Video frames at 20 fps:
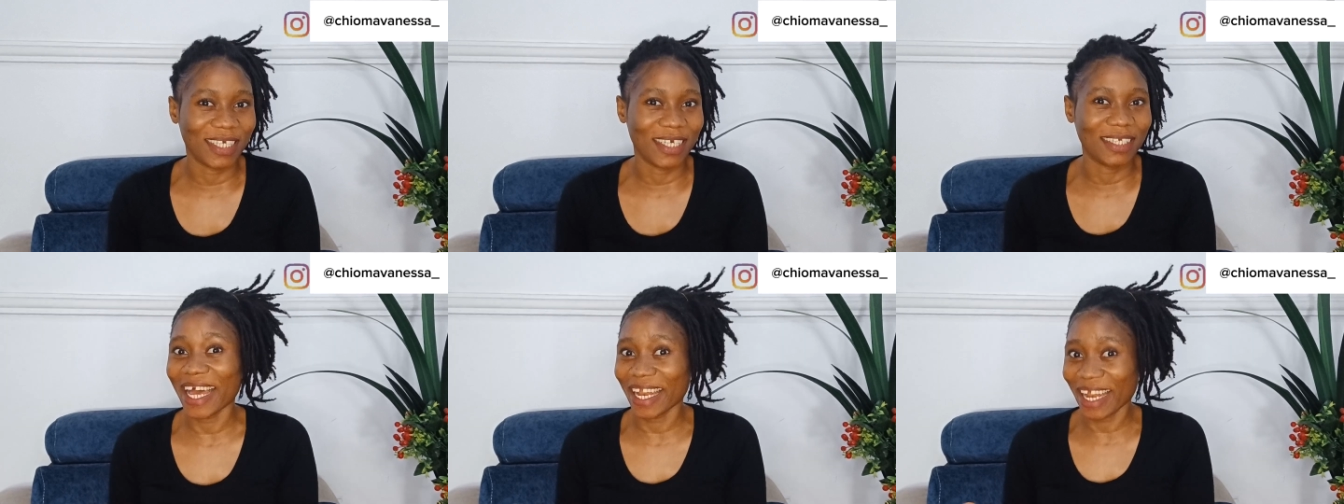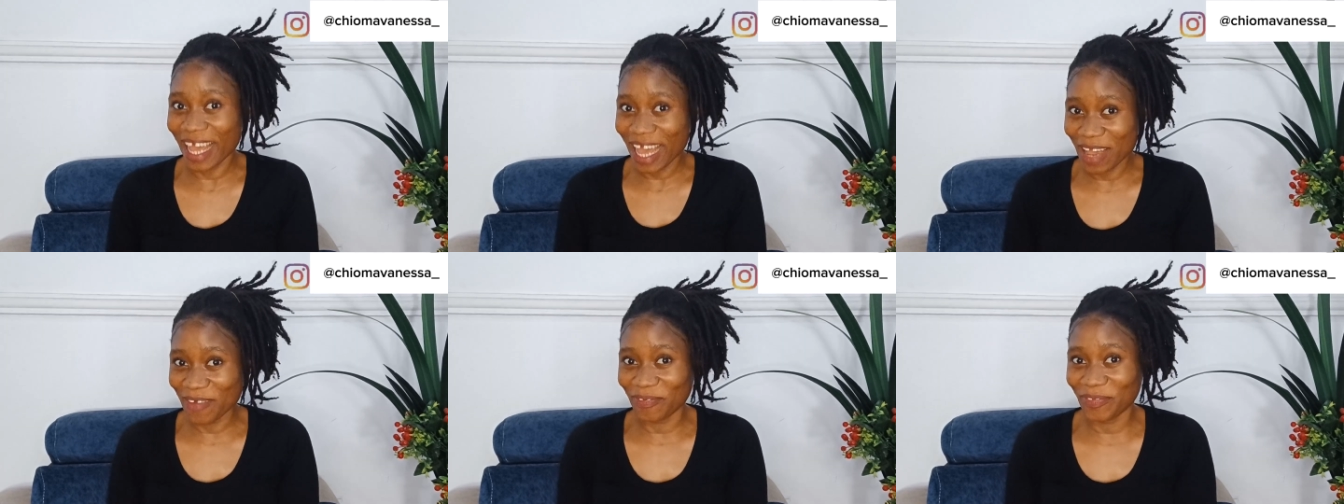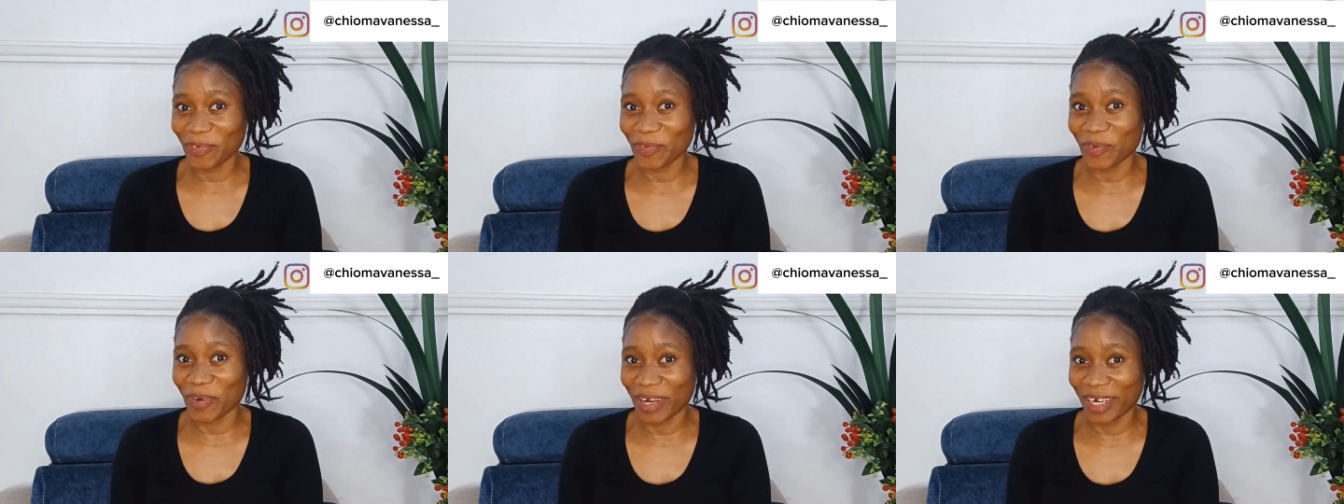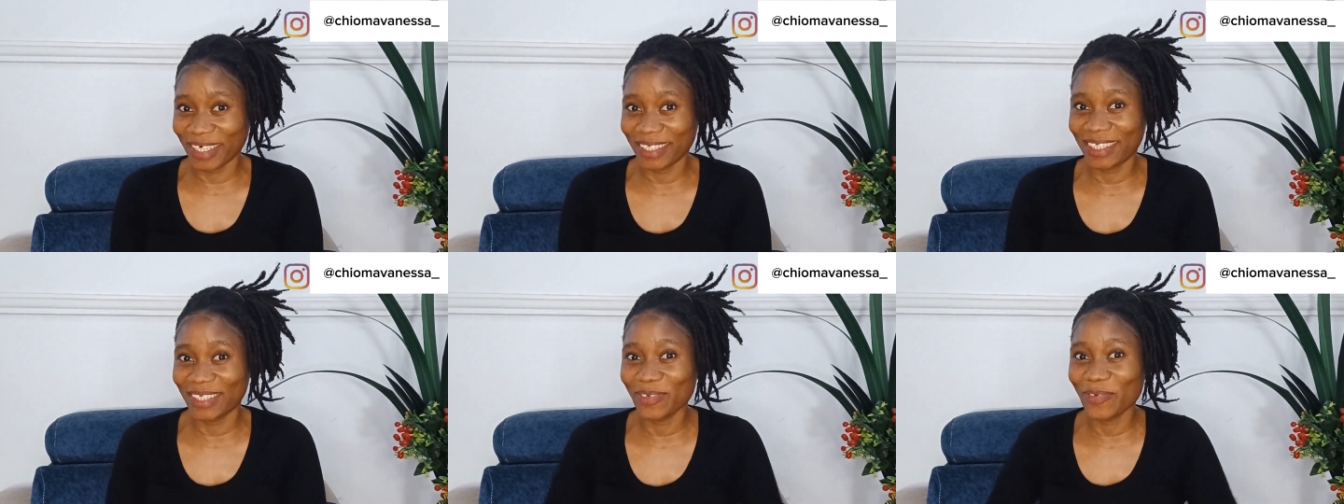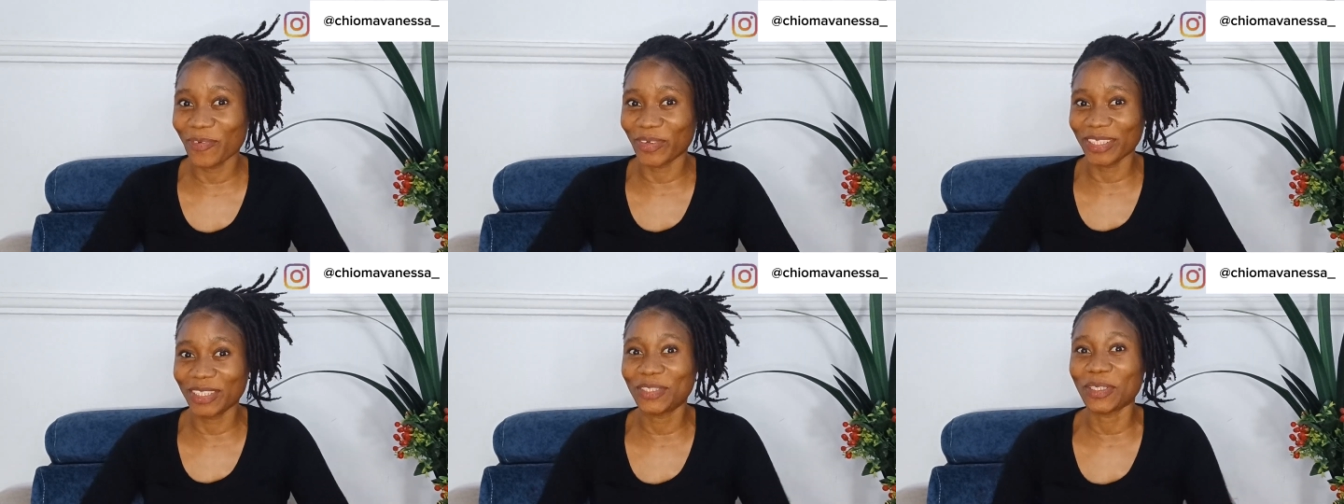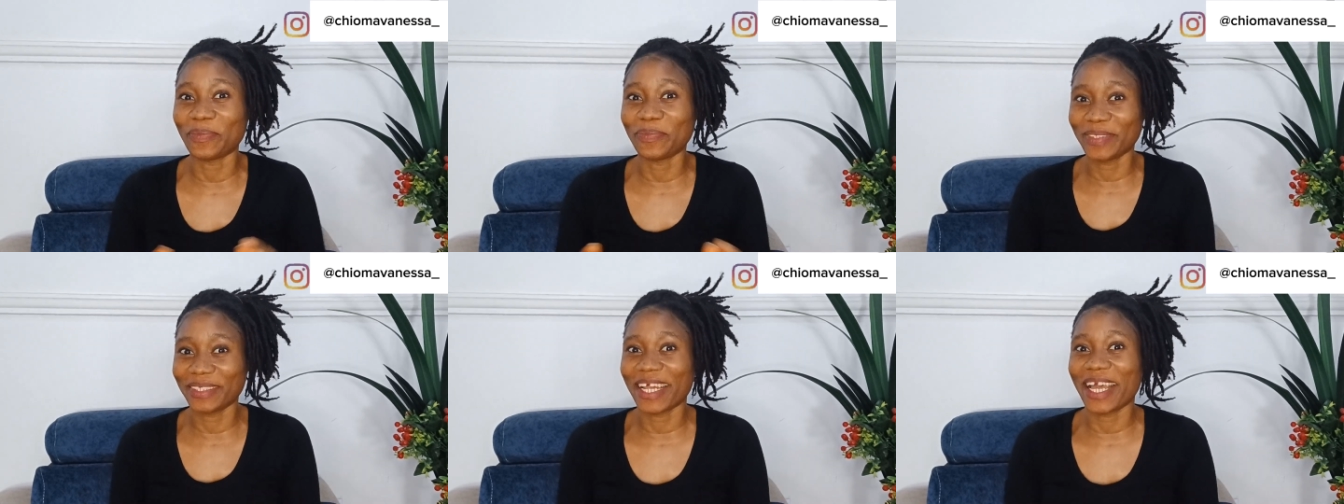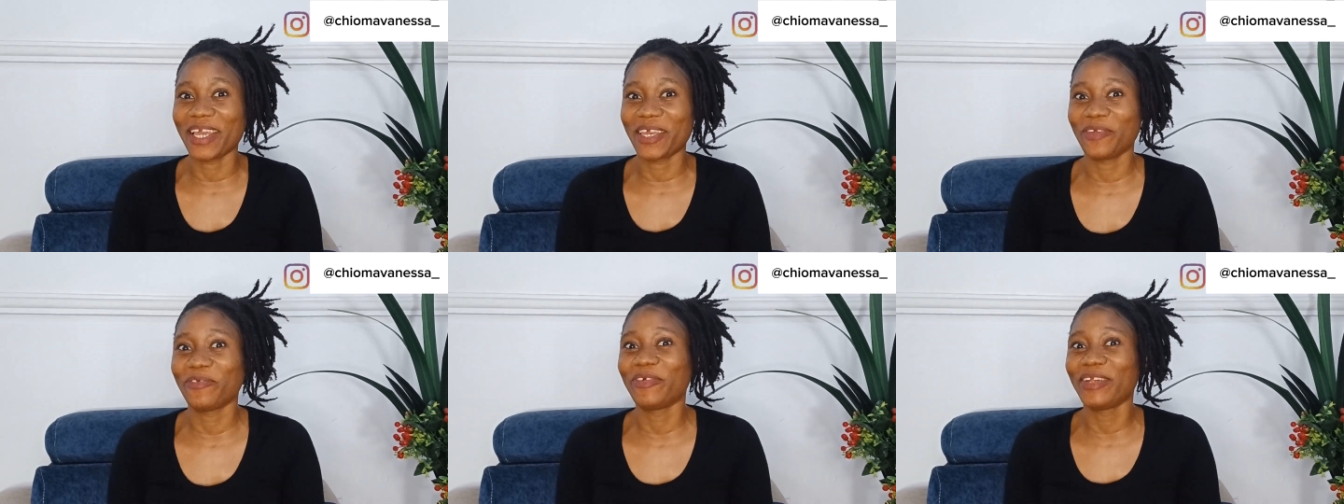it? And afterwards, was it something
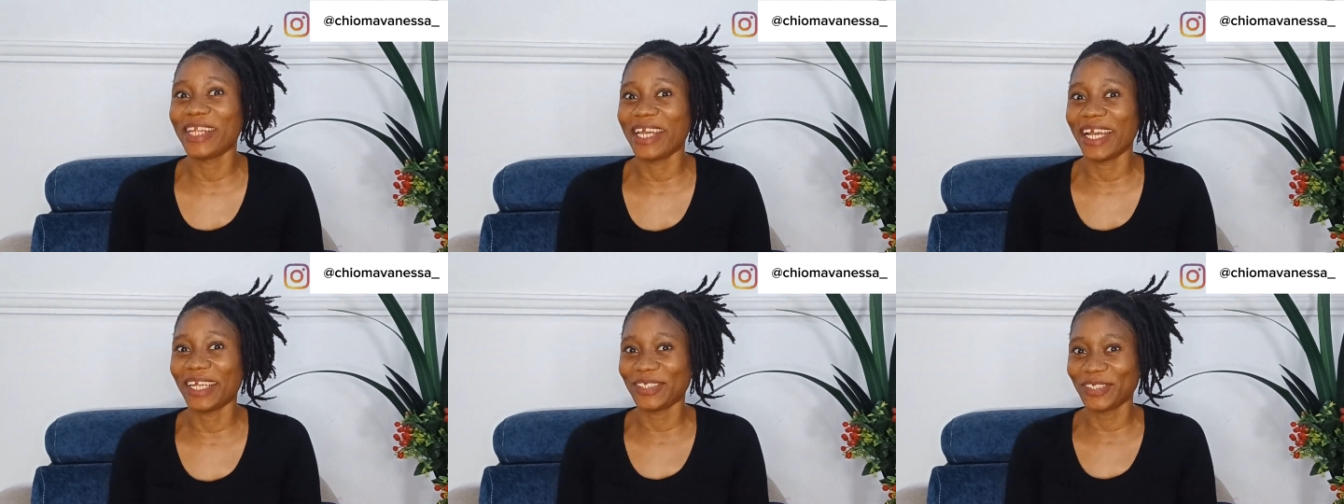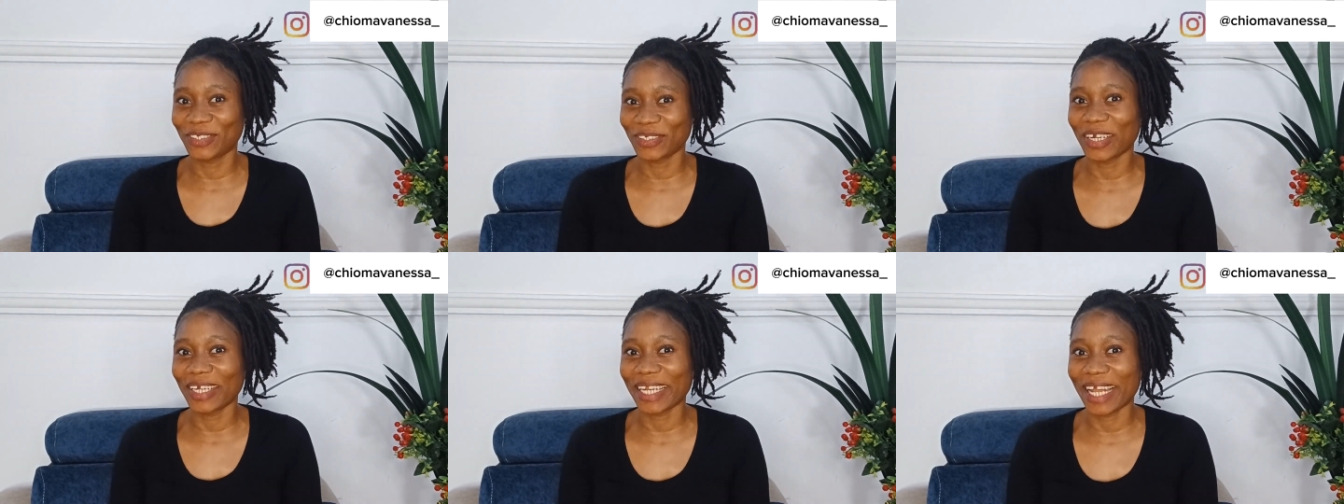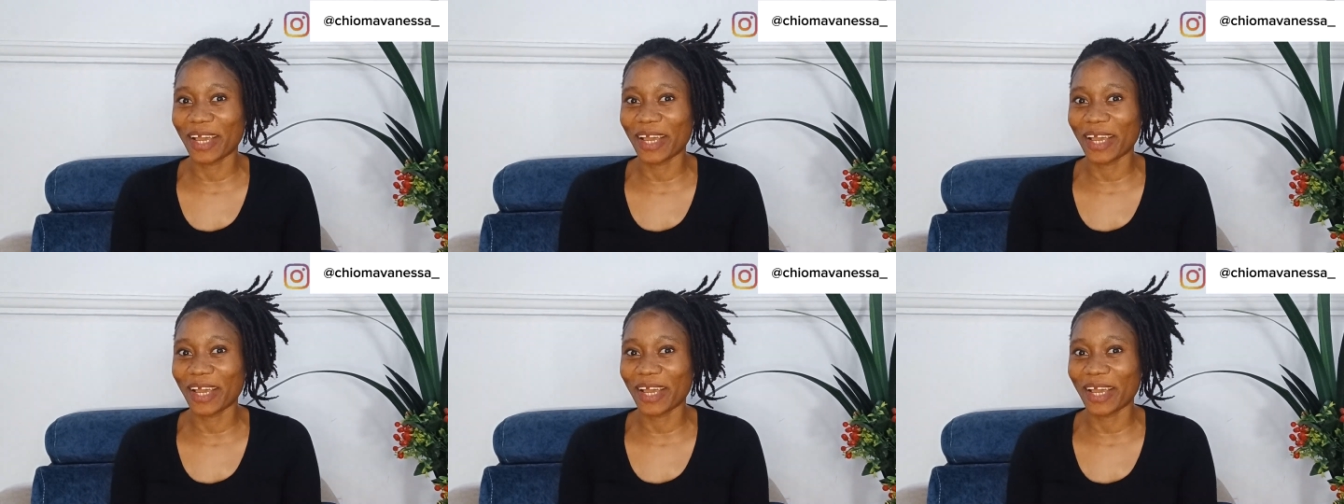like you really enjoyed?